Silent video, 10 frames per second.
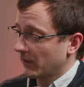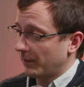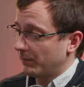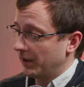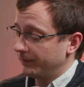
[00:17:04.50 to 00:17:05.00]

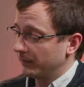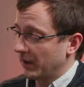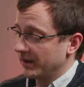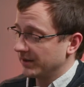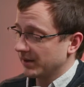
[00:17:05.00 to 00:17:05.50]
Bloom
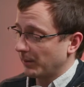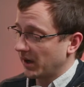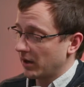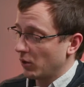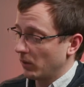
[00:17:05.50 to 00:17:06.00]
is
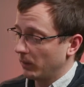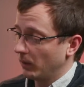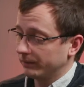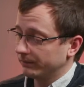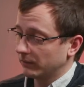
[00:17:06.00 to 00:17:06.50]
somebody who
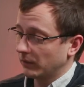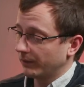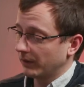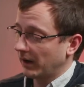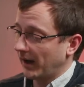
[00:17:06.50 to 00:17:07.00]

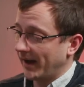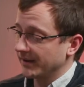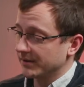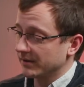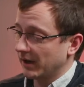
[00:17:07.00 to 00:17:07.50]

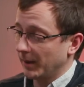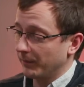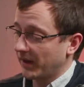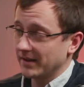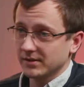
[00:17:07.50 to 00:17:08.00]

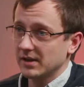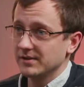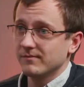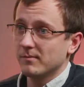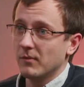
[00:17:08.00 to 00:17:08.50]
is
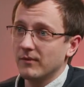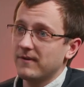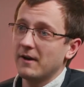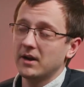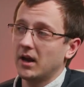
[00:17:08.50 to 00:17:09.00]

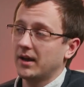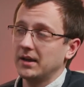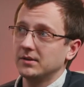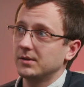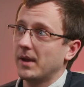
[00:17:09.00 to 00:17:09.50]
very lucky
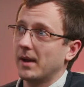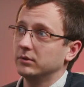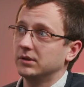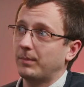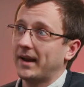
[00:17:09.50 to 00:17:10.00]
to be able
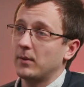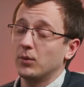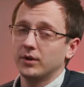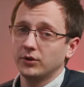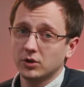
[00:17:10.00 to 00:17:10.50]
to play with
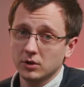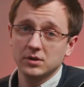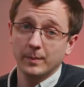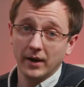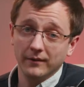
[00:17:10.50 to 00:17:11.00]
a huge
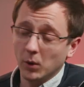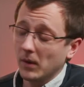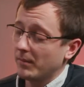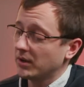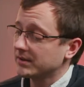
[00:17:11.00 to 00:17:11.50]
amount of
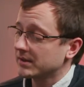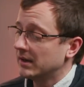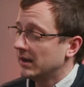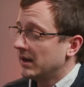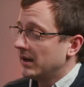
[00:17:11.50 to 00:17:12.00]
equipment.
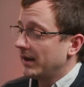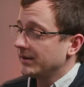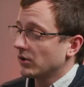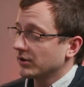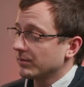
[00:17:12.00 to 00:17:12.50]
He's
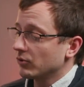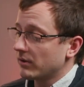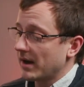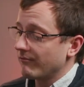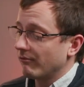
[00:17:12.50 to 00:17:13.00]
got some
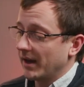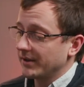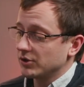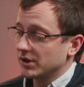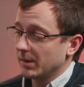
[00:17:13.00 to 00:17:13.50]
great
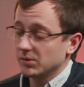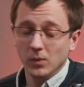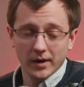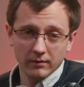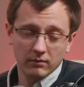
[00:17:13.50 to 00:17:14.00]
relationships
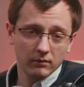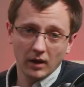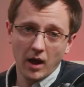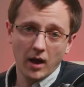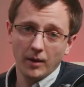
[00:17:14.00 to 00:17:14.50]
with
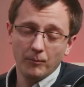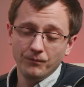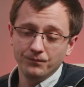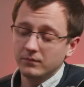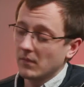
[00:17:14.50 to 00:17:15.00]

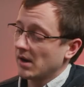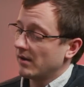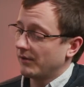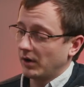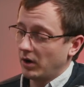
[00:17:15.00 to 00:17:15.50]

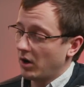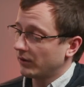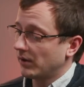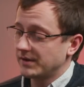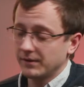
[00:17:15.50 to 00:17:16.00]
a
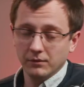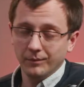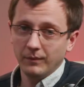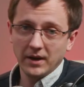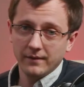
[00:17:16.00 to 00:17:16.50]
lot of
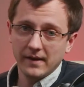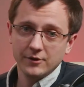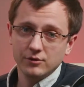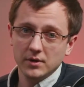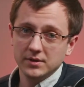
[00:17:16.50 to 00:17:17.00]
different
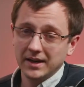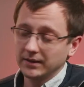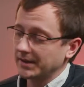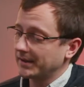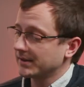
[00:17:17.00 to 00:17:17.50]
manufacturers and
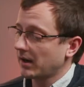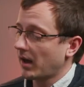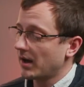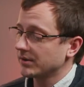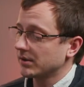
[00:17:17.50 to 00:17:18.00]
dealers like
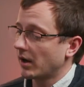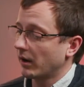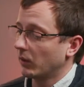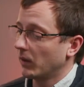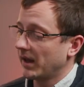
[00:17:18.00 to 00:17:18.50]
us,
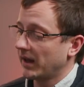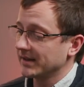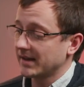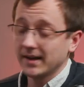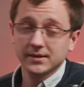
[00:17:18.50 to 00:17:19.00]
so he
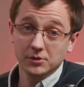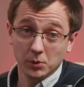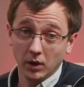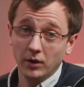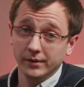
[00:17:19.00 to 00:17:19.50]
gets access to a
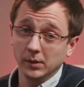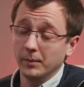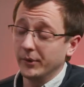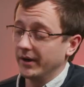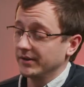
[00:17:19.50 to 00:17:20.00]
lot of
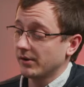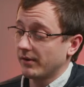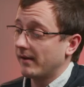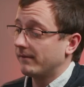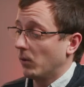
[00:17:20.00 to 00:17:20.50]
equipment, and so
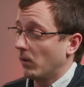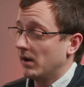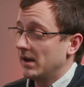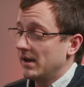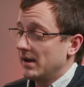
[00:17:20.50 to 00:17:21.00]
therefore
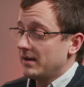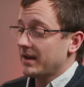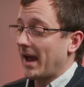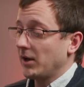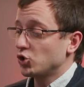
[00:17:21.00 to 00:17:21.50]

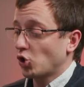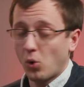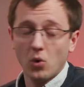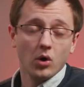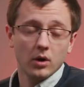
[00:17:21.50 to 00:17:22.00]
can
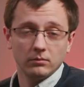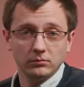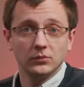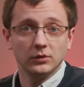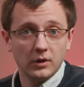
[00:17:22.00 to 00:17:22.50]
talk
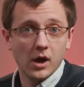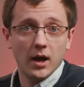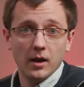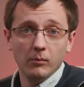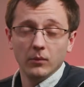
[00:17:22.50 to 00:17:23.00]

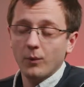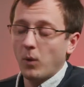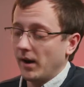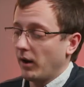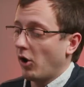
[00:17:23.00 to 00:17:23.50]

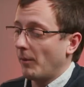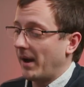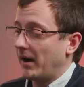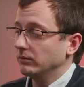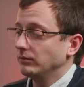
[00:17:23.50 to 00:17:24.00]
quite a lot
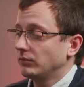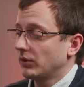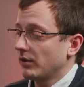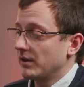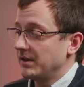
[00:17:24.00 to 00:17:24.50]
about
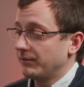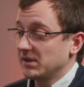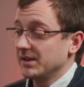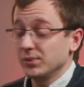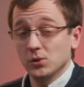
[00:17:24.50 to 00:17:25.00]
the
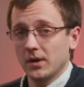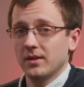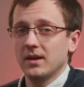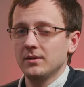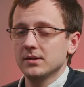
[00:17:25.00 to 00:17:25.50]
differences between
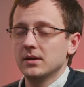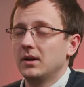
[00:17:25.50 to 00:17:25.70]
things.